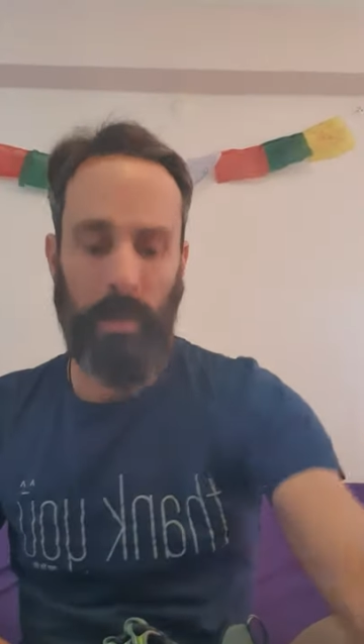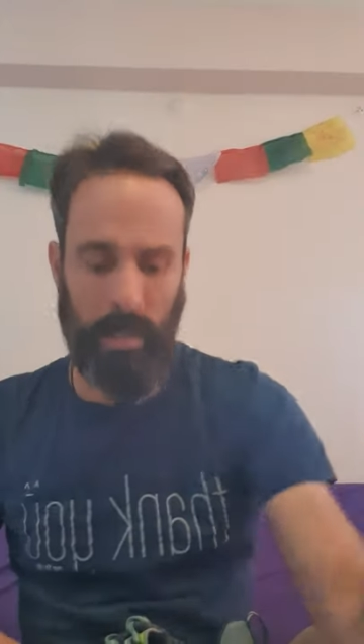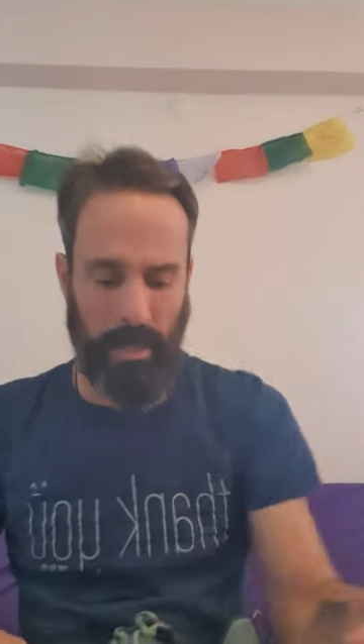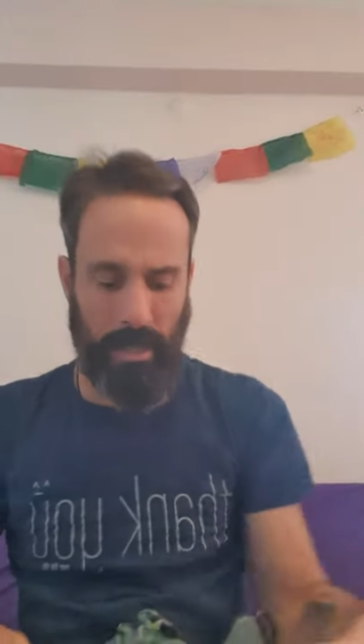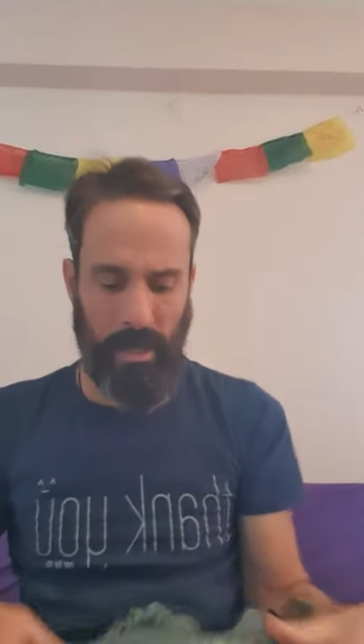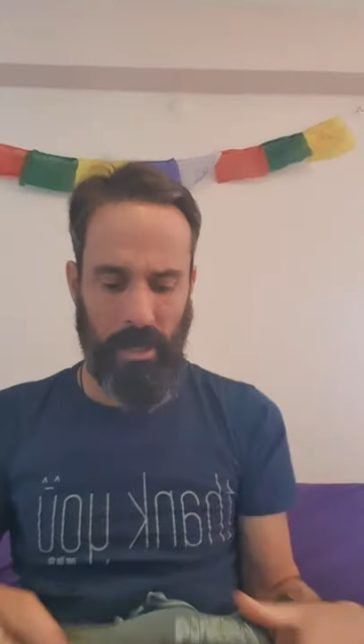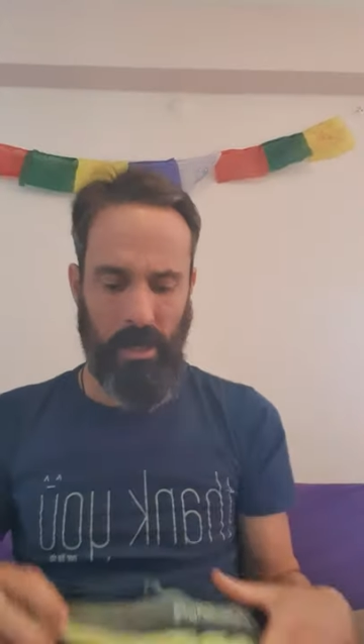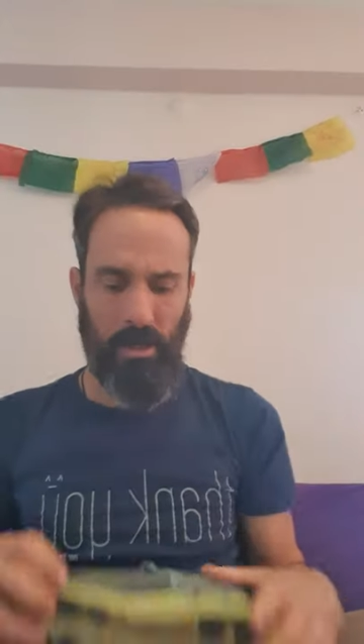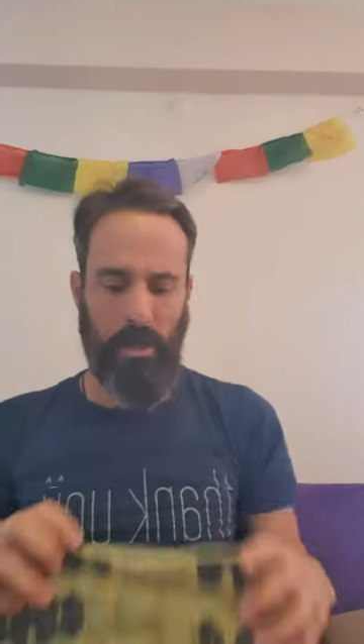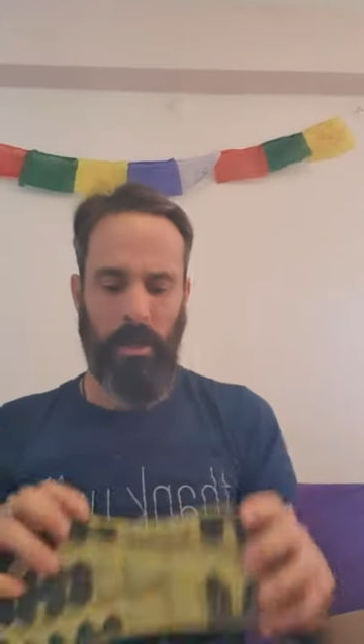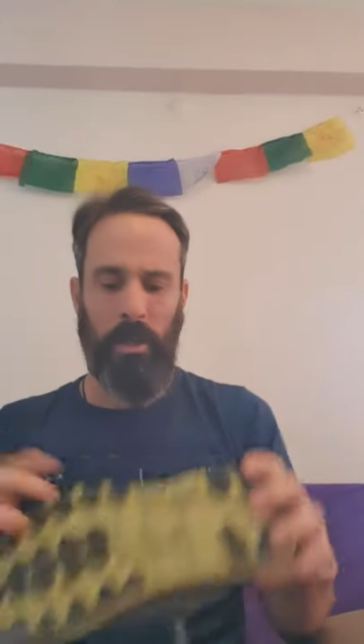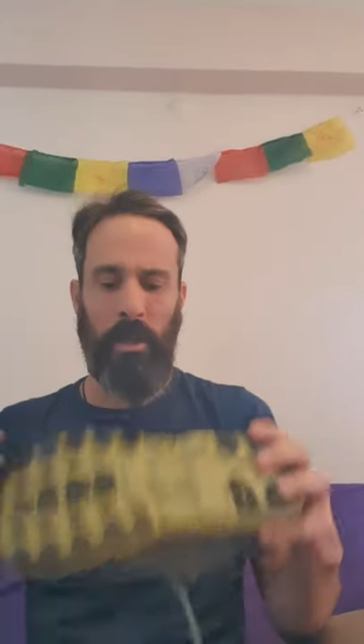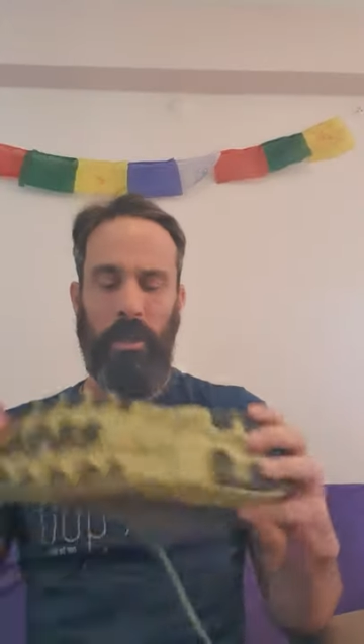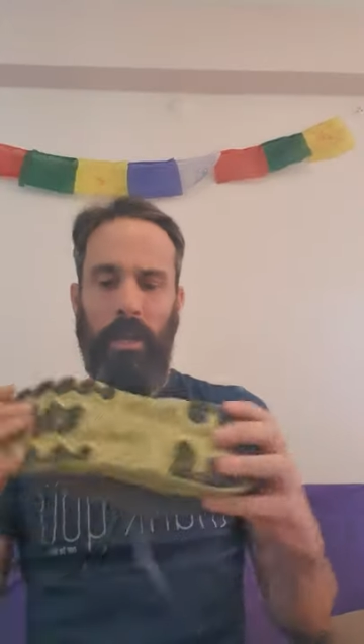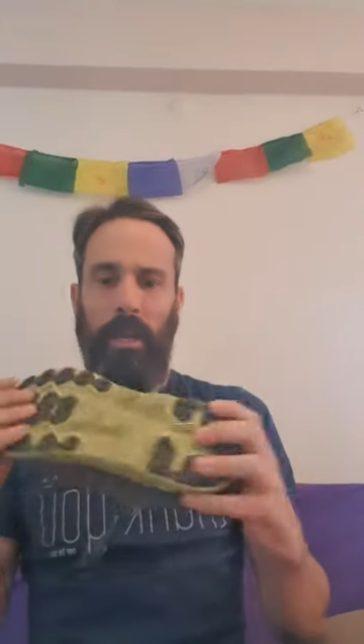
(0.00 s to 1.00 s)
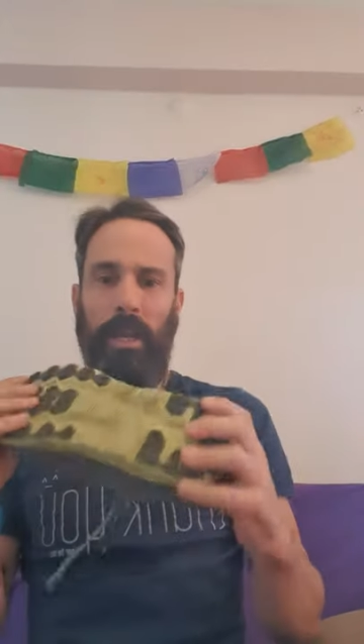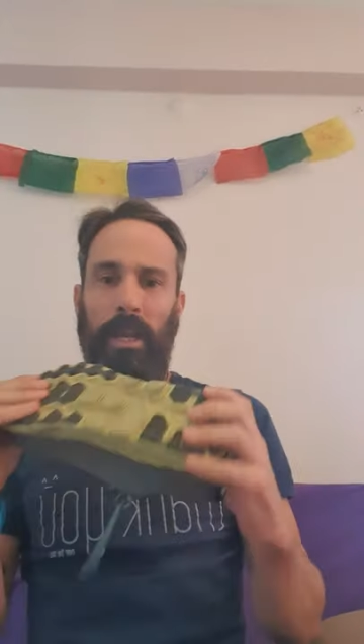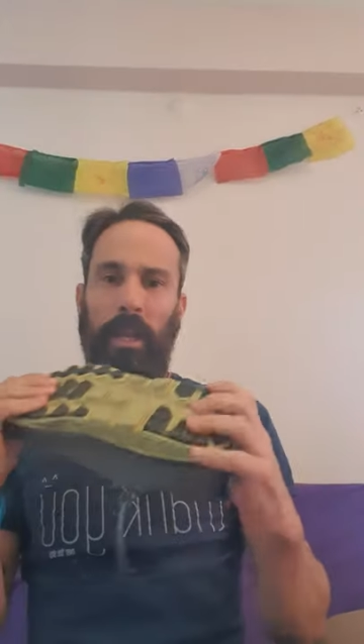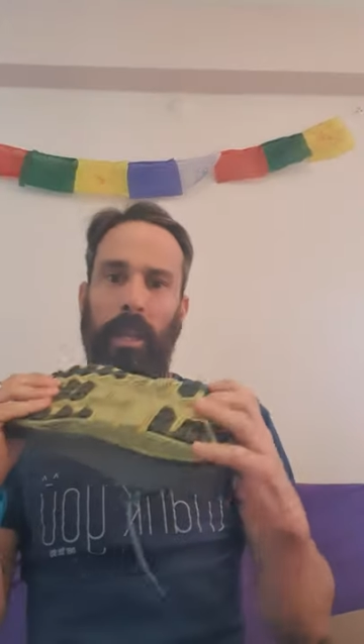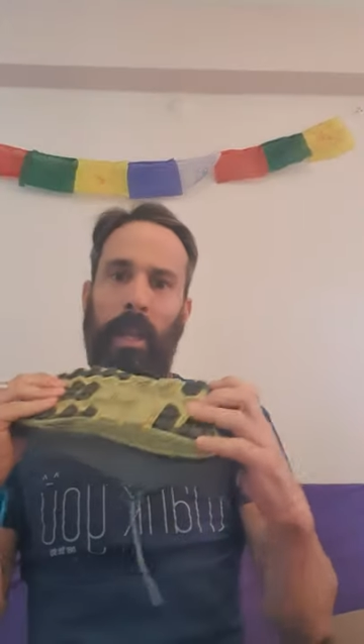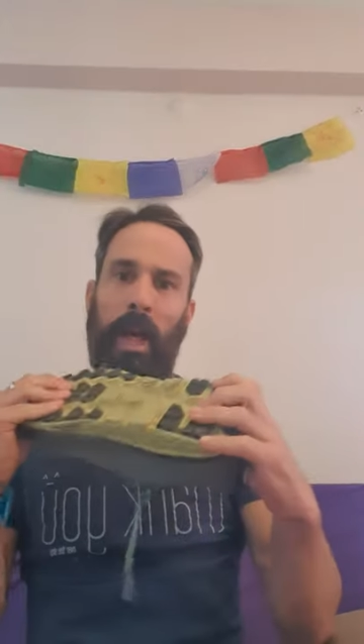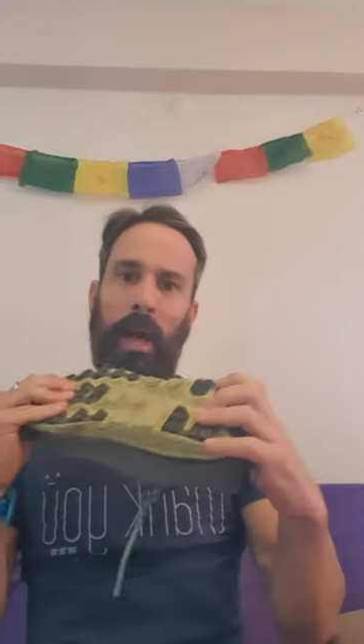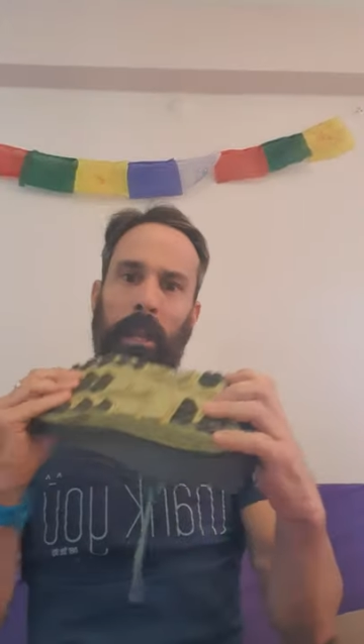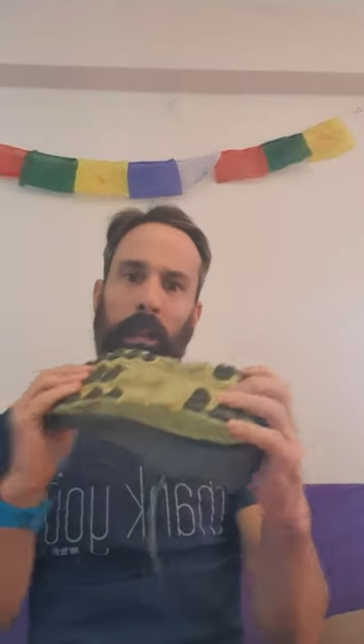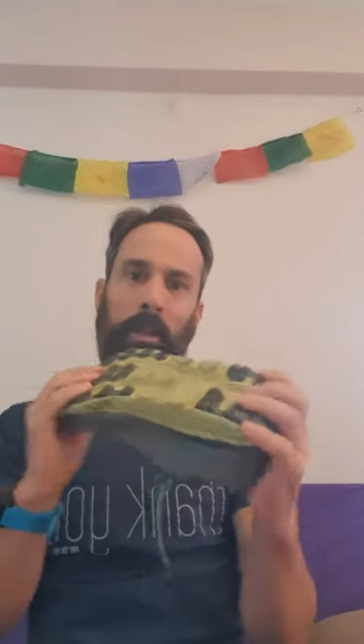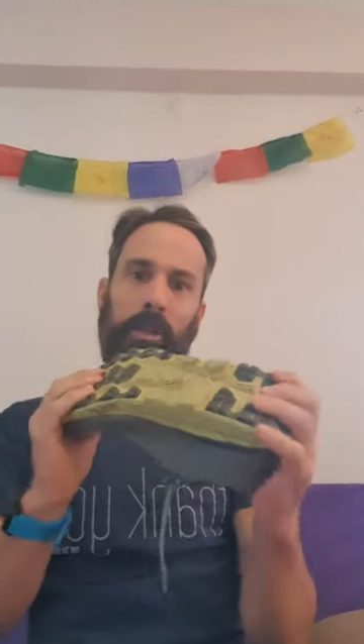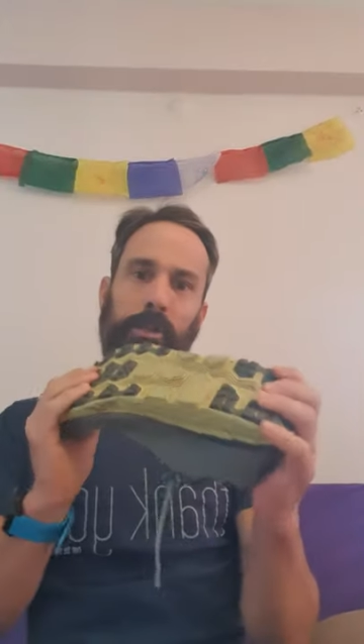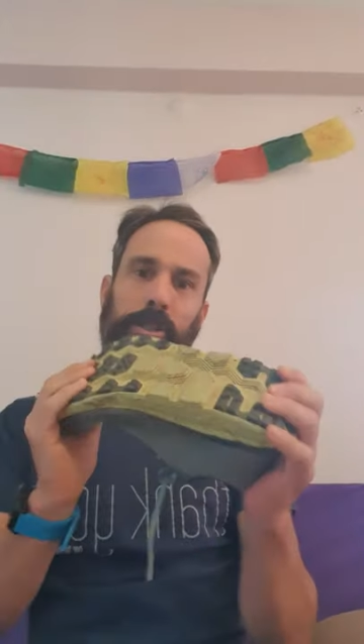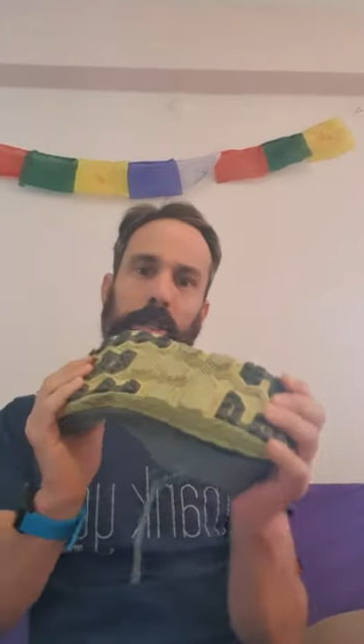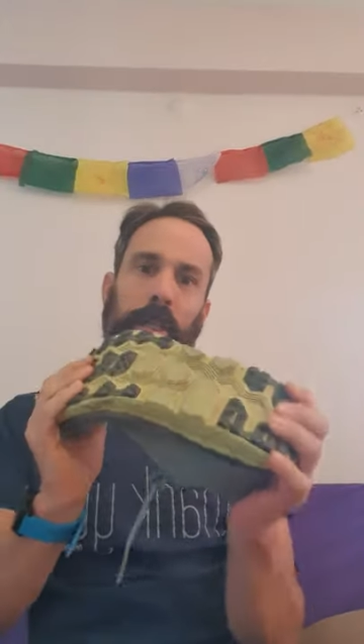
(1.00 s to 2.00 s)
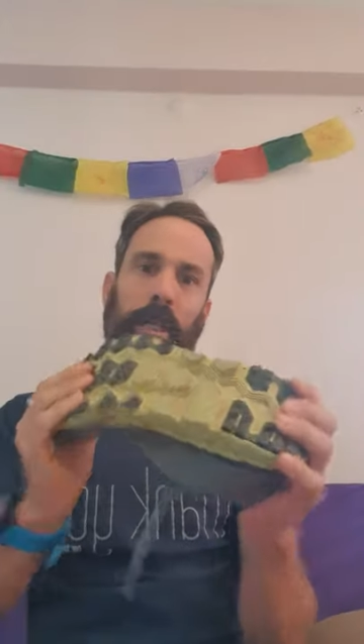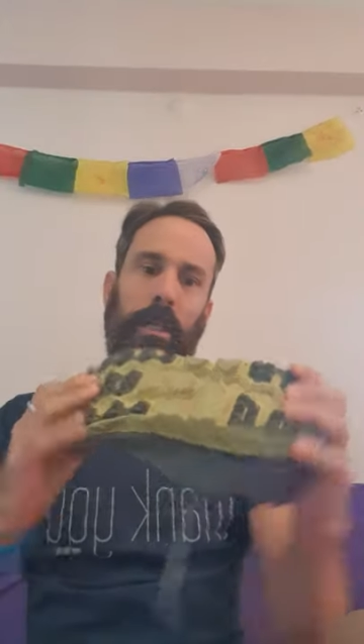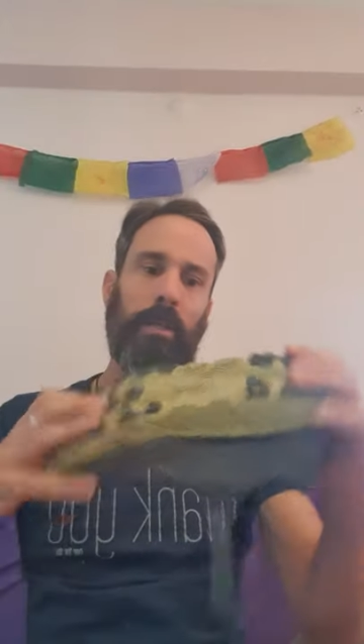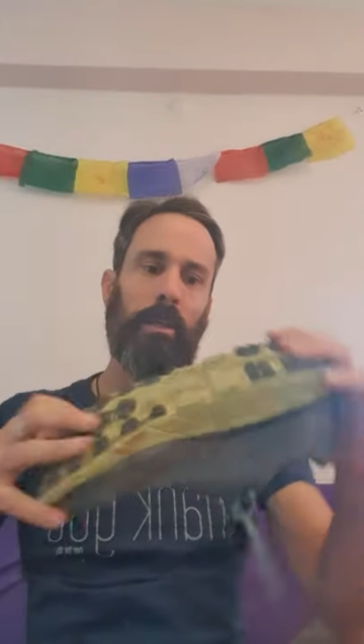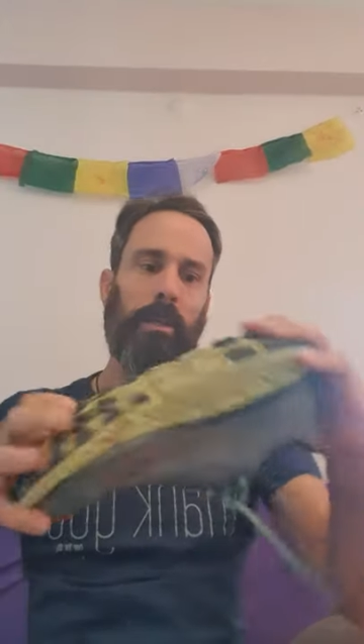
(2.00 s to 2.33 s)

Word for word: Here, you got a lot of cushioning.